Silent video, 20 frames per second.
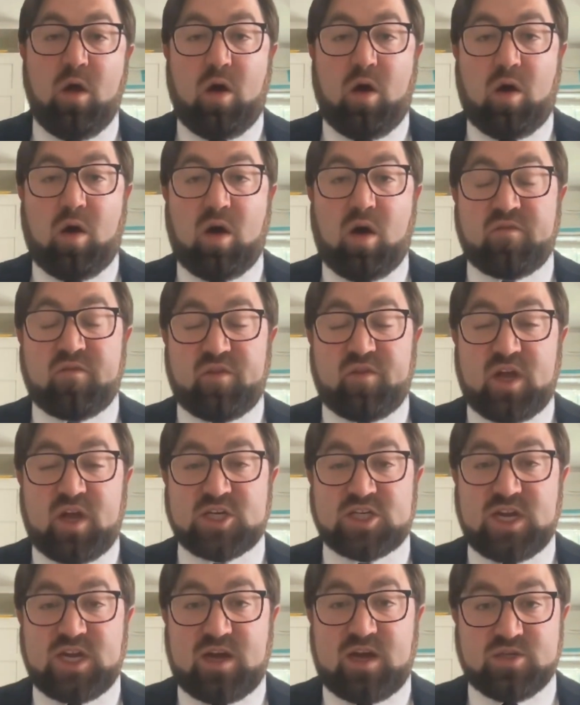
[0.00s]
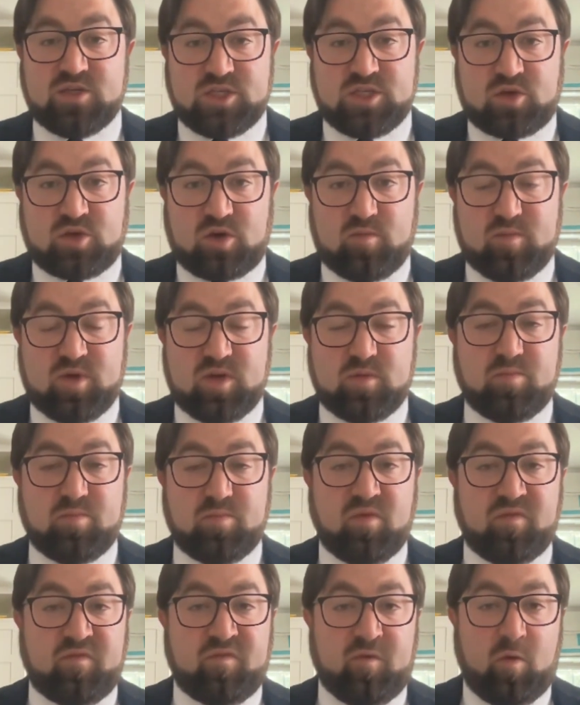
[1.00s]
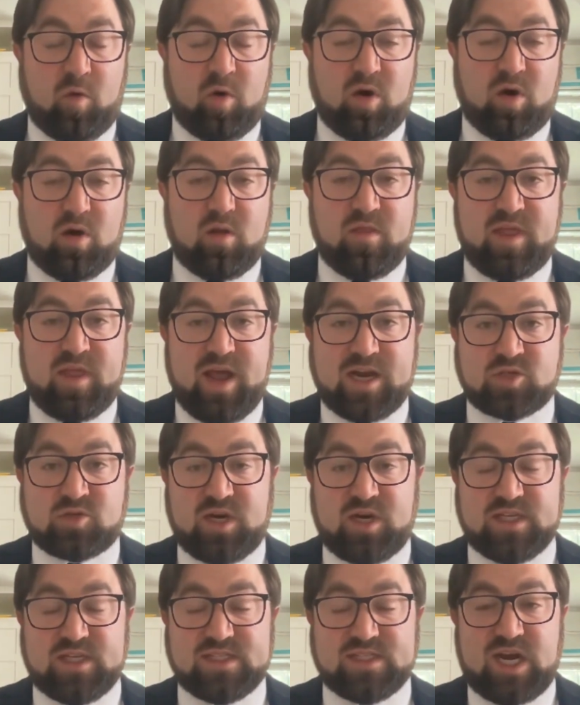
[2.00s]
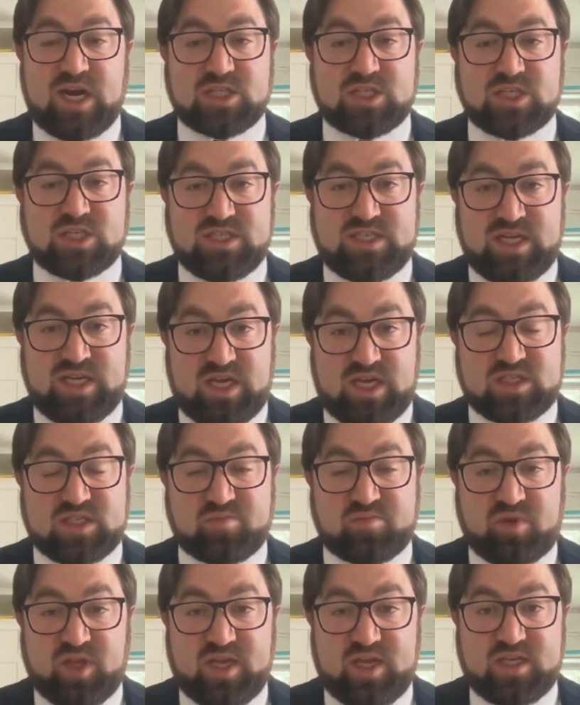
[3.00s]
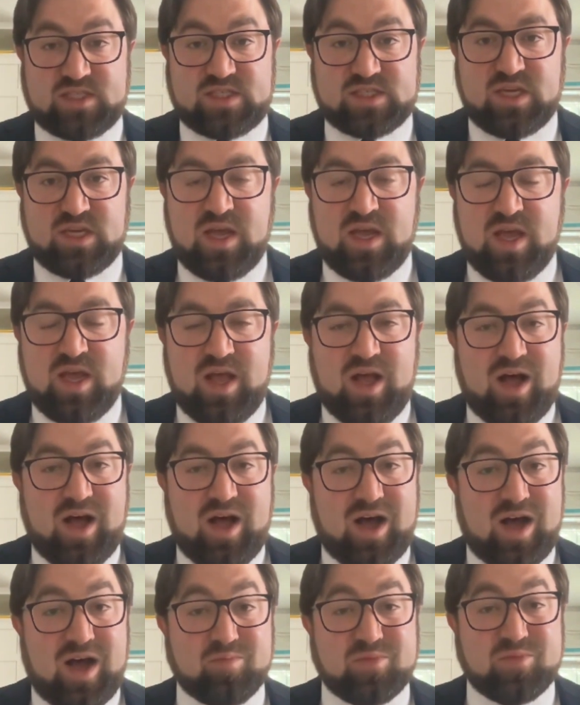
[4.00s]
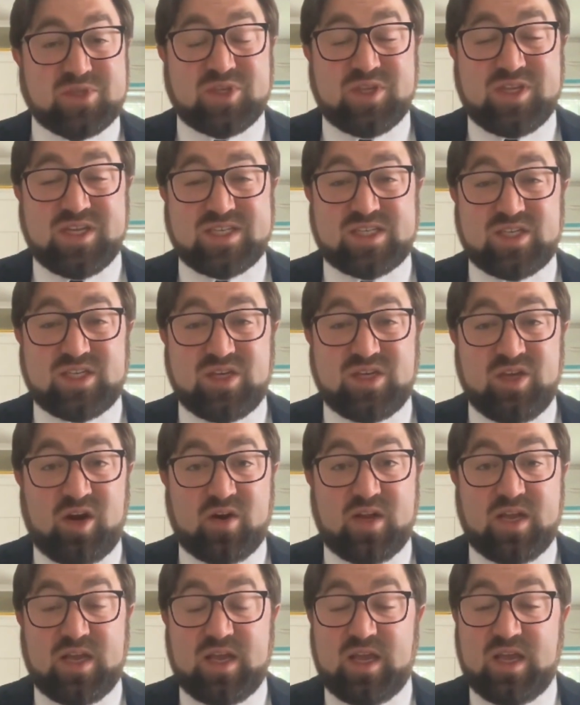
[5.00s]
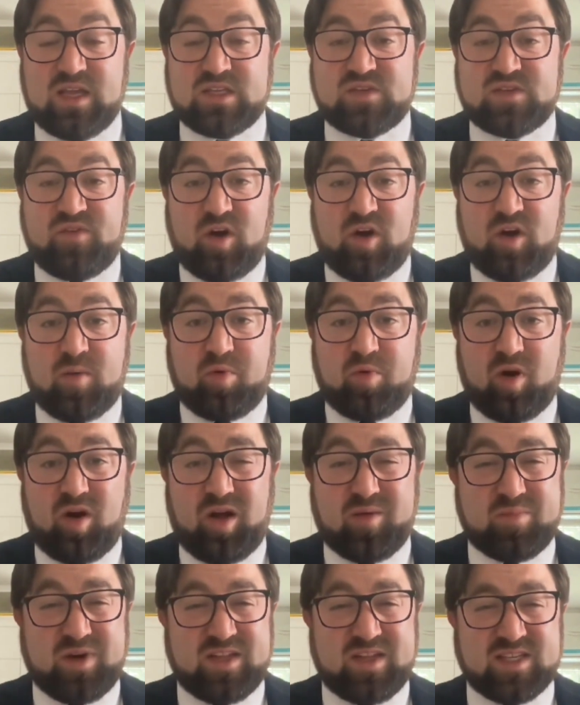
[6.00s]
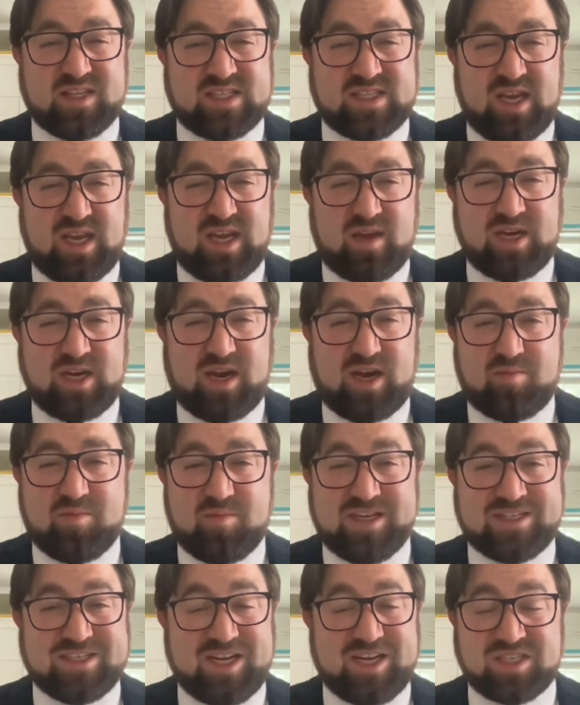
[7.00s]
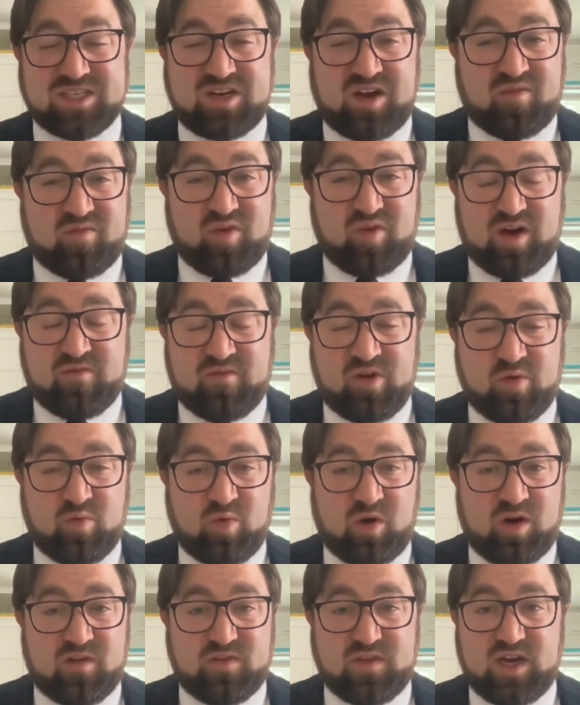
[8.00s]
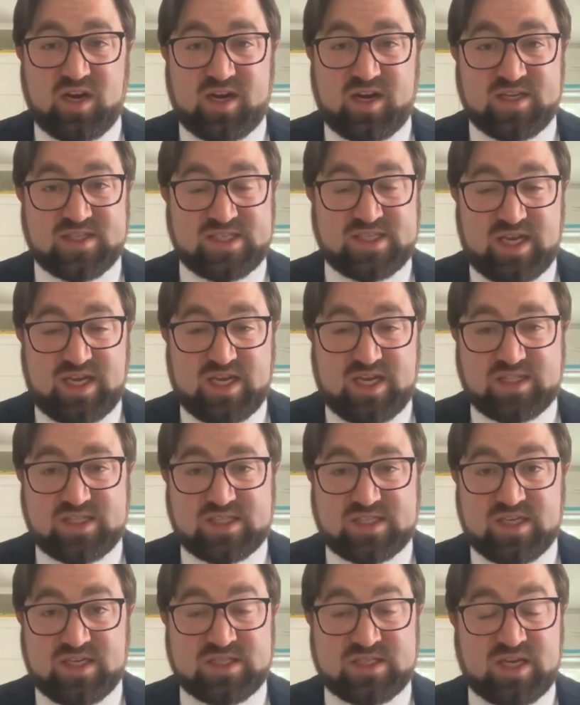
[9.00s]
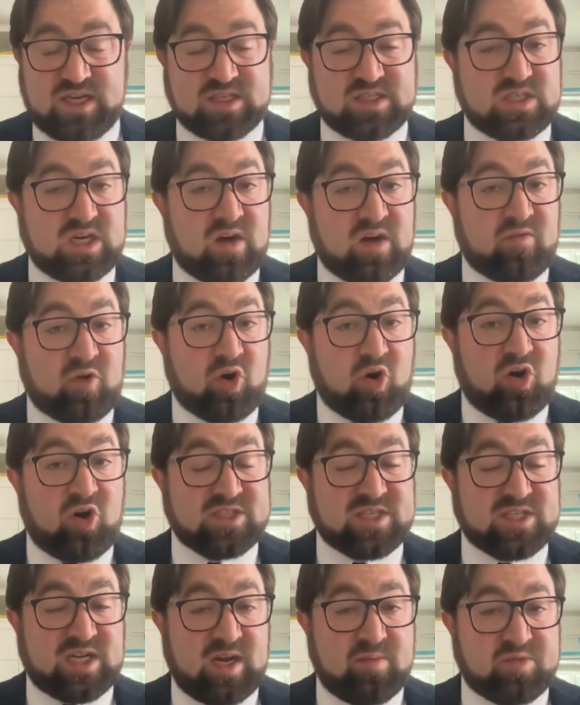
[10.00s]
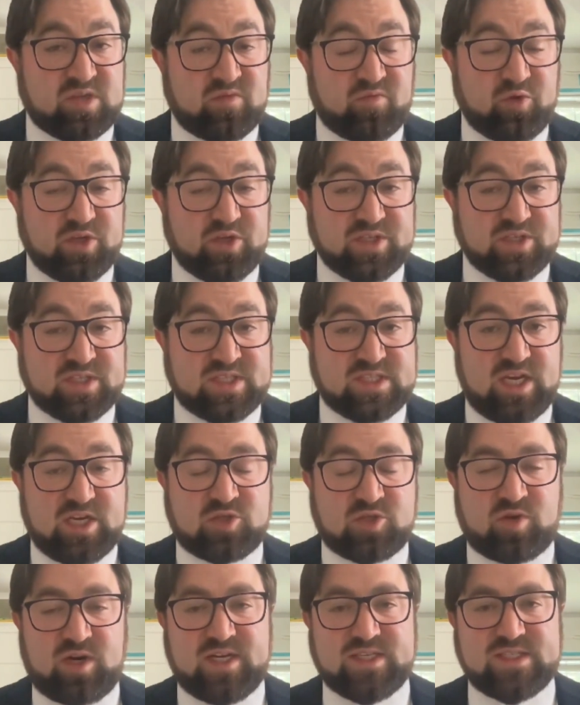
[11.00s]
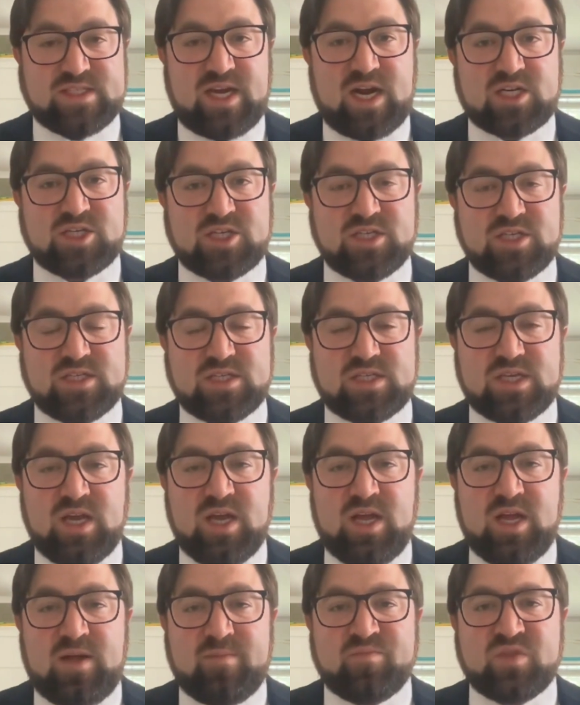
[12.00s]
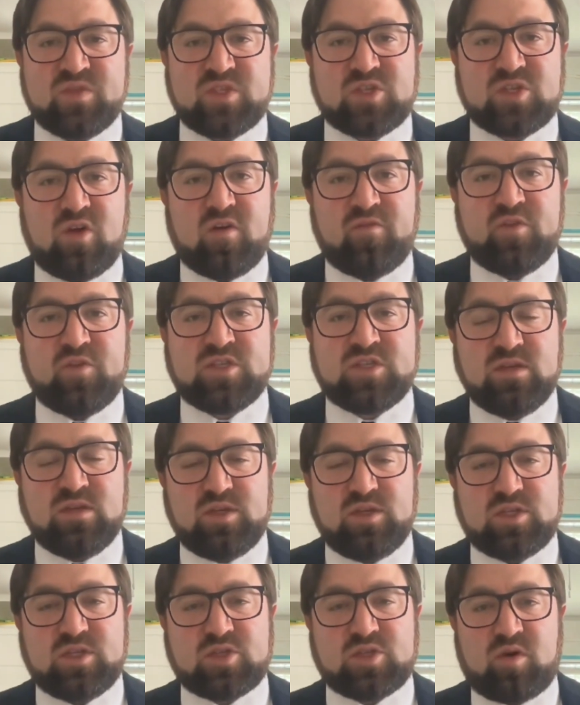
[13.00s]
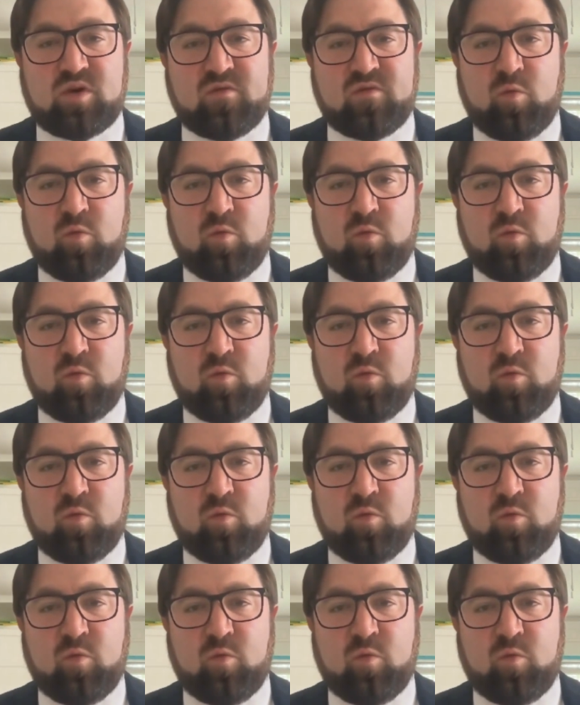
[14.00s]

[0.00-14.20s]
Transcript: are fleshed out and determined before that transaction takes place. So this, you know, it's very broad, but at the same time, it doesn't cover everywhere in the United States. It doesn't cover all types of real estate transactions. And so if you're dealing sort of